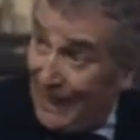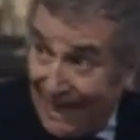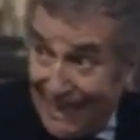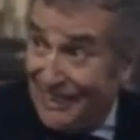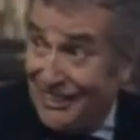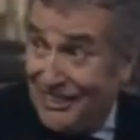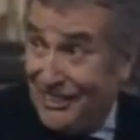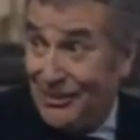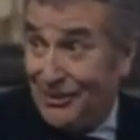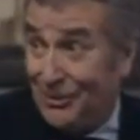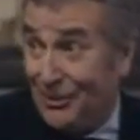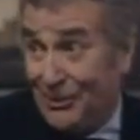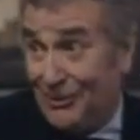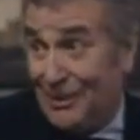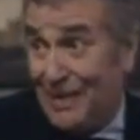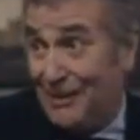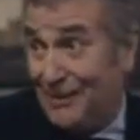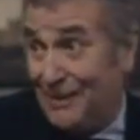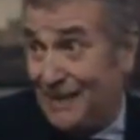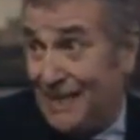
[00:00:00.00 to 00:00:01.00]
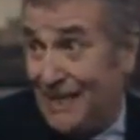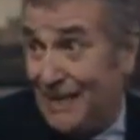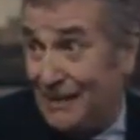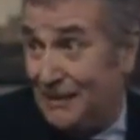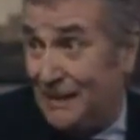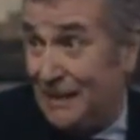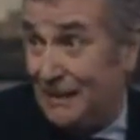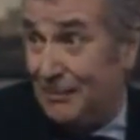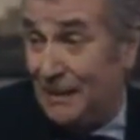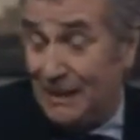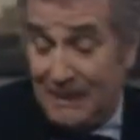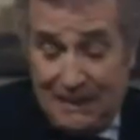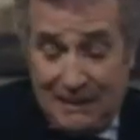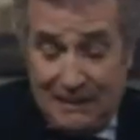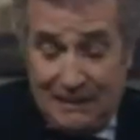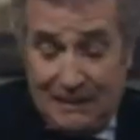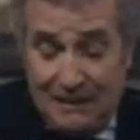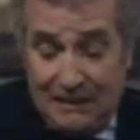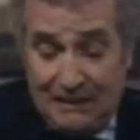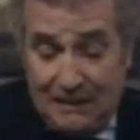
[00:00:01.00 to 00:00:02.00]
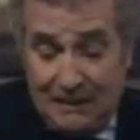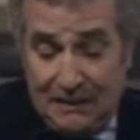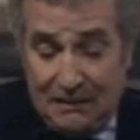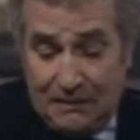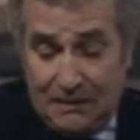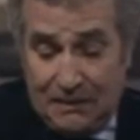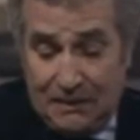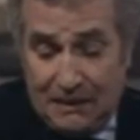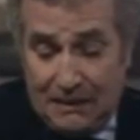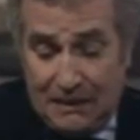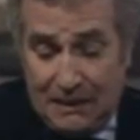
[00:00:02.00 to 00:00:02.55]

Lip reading: hunted all round the county by the old